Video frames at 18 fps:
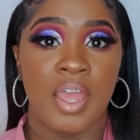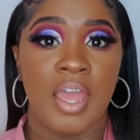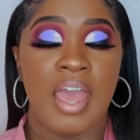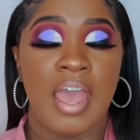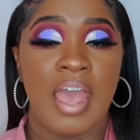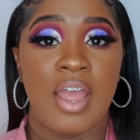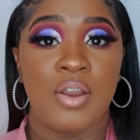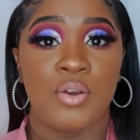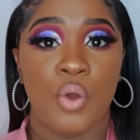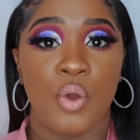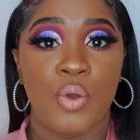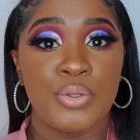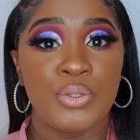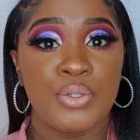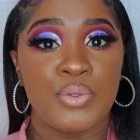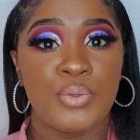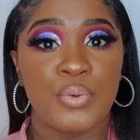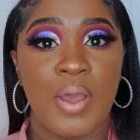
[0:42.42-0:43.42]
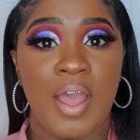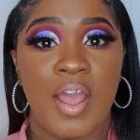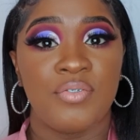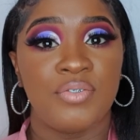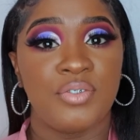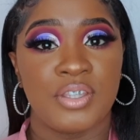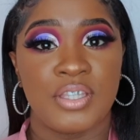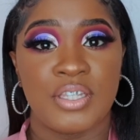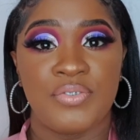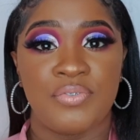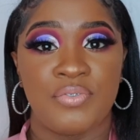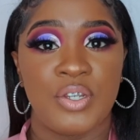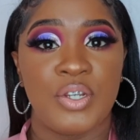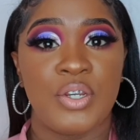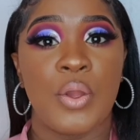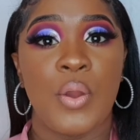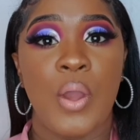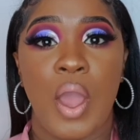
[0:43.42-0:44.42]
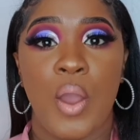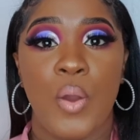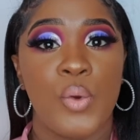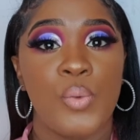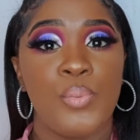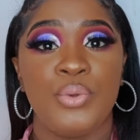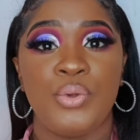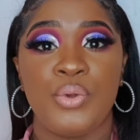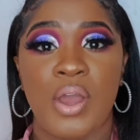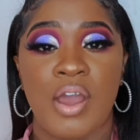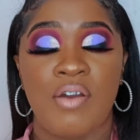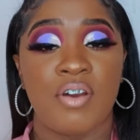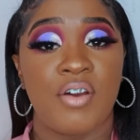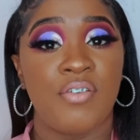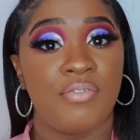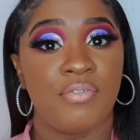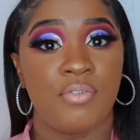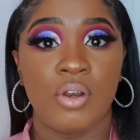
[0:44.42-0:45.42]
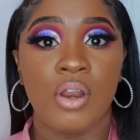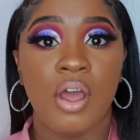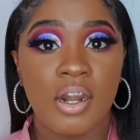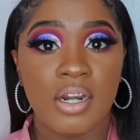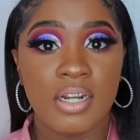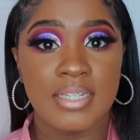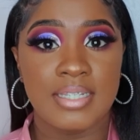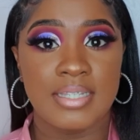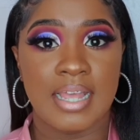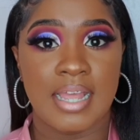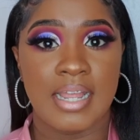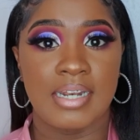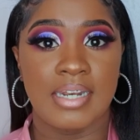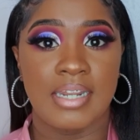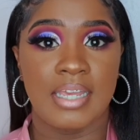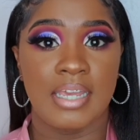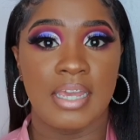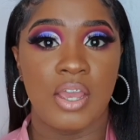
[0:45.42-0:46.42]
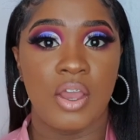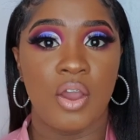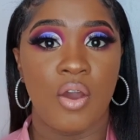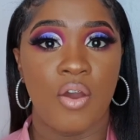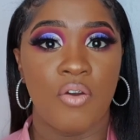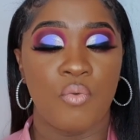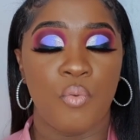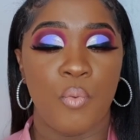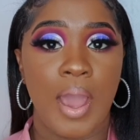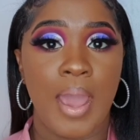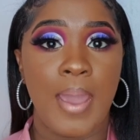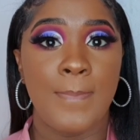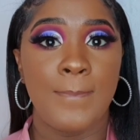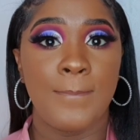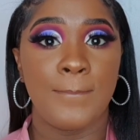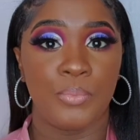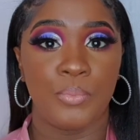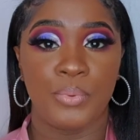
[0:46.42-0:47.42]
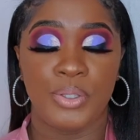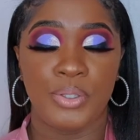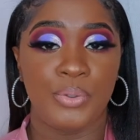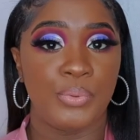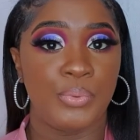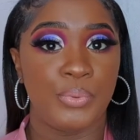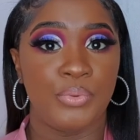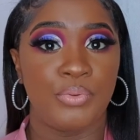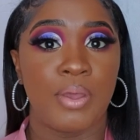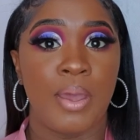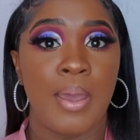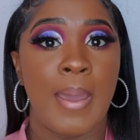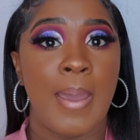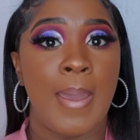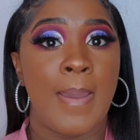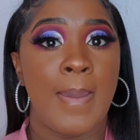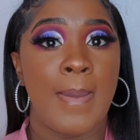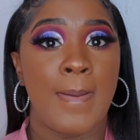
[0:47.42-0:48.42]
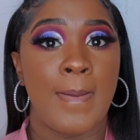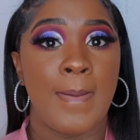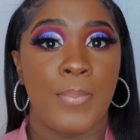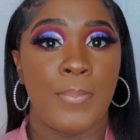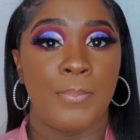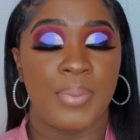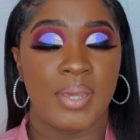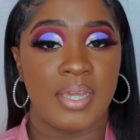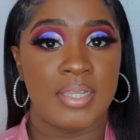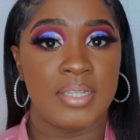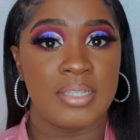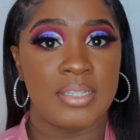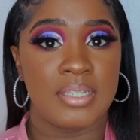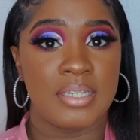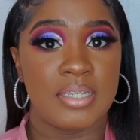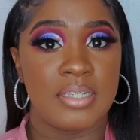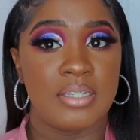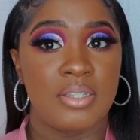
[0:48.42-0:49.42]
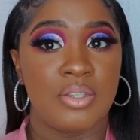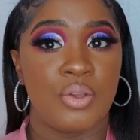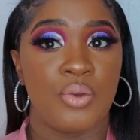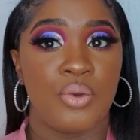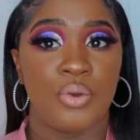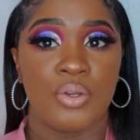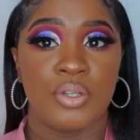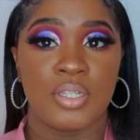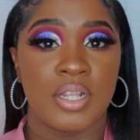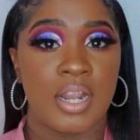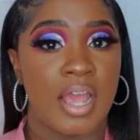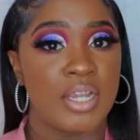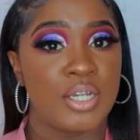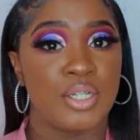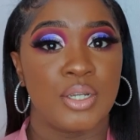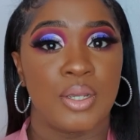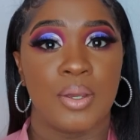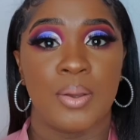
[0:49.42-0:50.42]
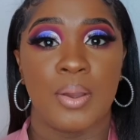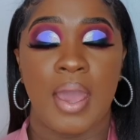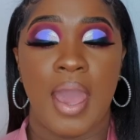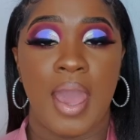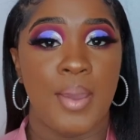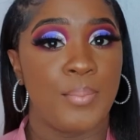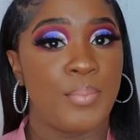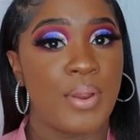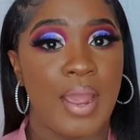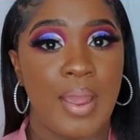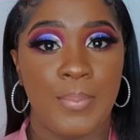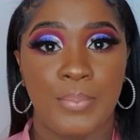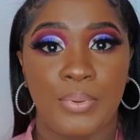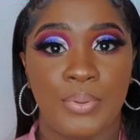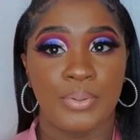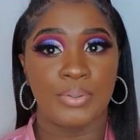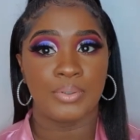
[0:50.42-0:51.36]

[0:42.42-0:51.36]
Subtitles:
And also after this video I hope you have a full understanding of why we use bases / eye primer.